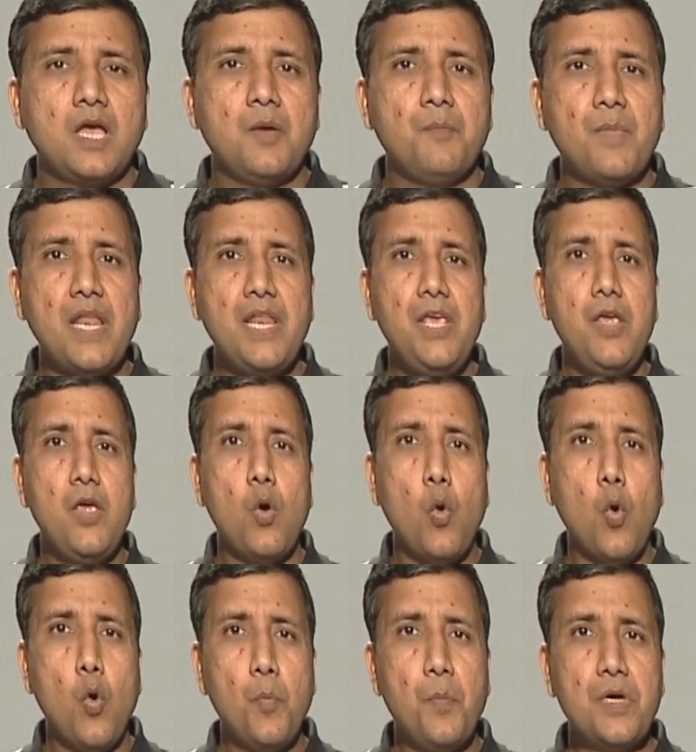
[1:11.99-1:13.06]
many
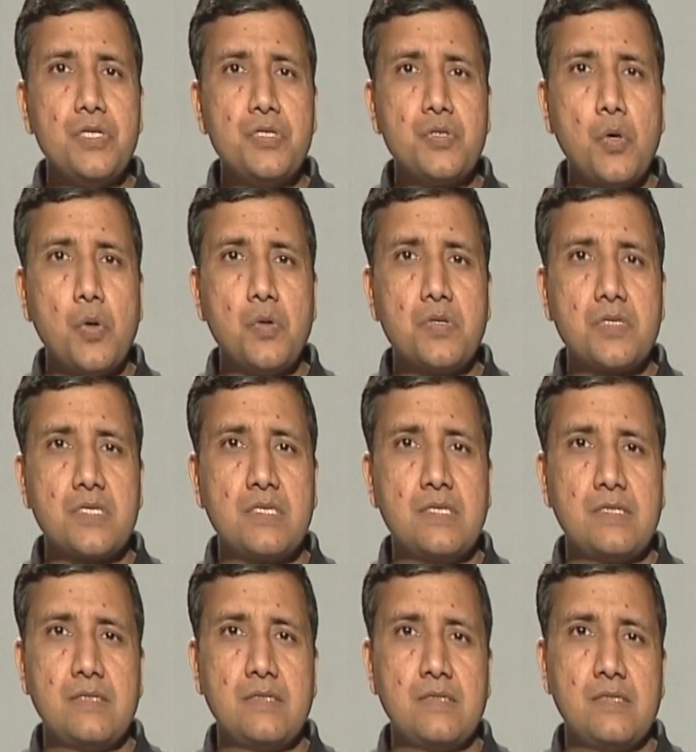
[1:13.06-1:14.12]
open source
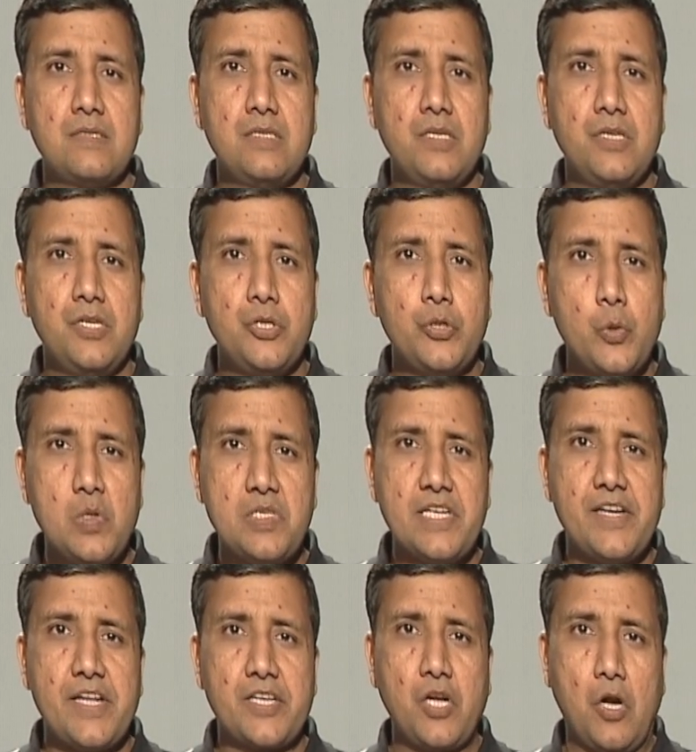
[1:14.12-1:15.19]
tools and
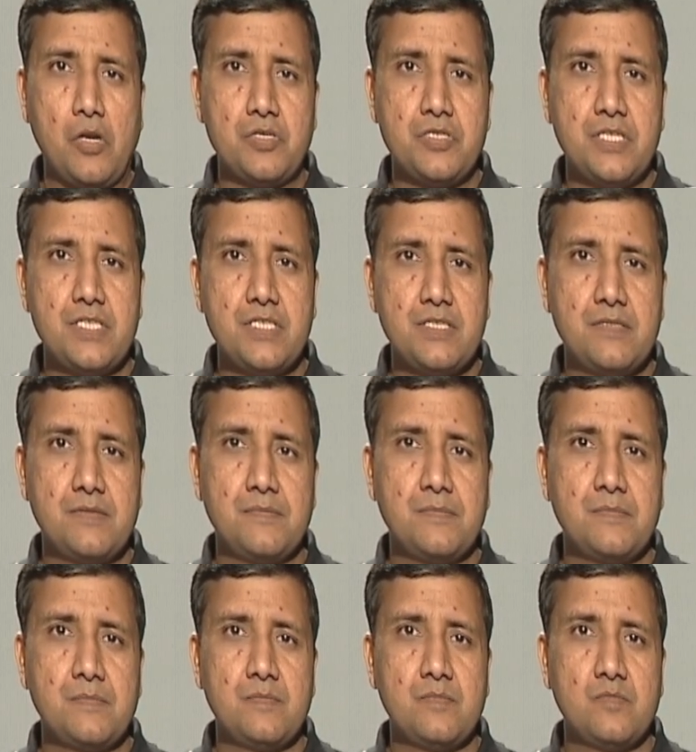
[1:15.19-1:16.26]
technologies
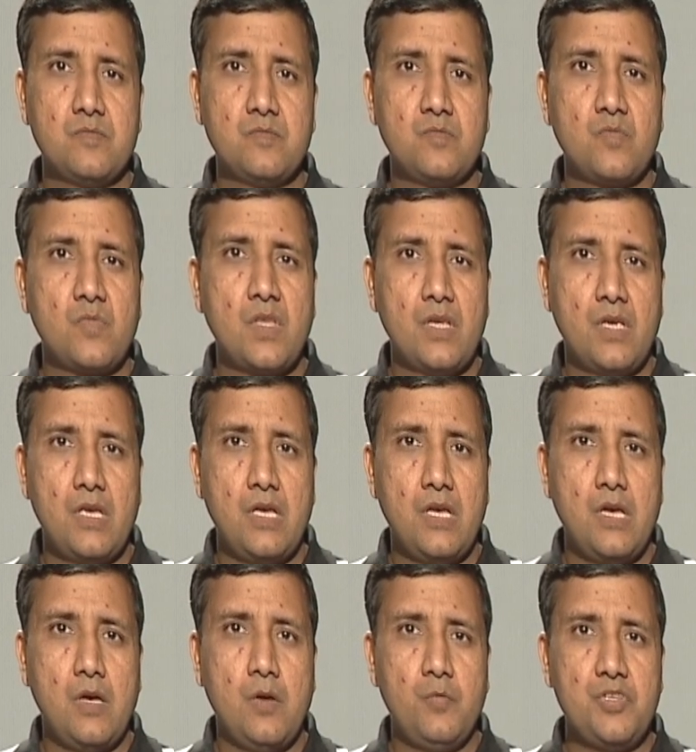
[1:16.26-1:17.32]

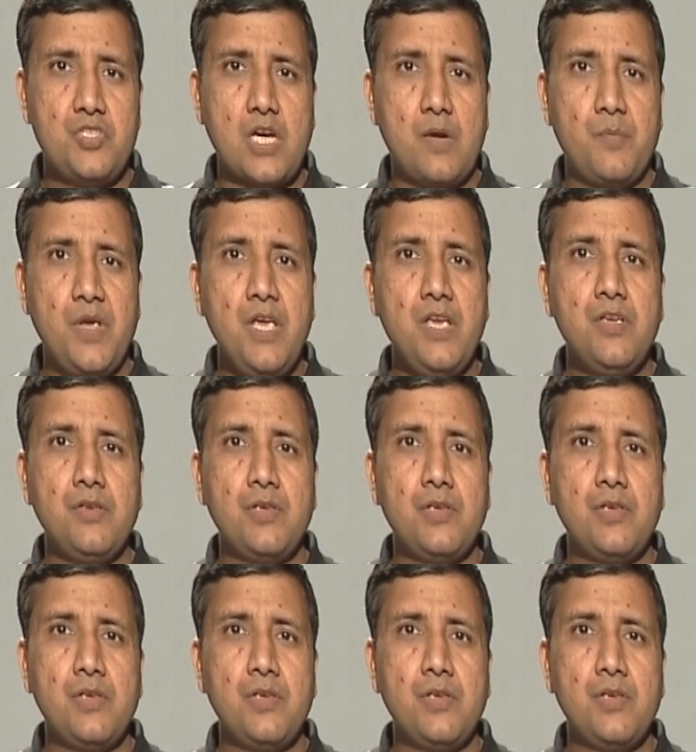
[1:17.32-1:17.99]
which are being